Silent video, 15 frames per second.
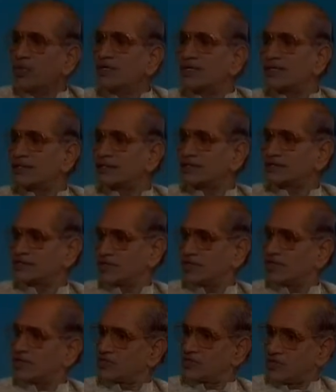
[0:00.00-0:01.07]
the political
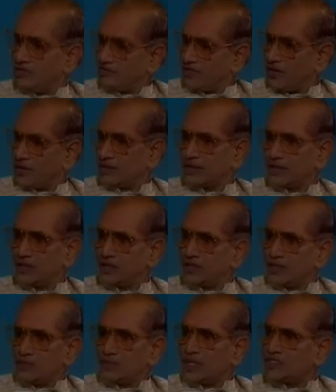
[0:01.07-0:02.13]
system was
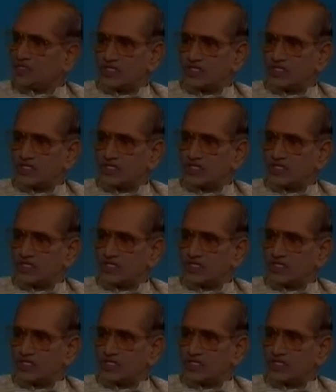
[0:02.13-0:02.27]
different.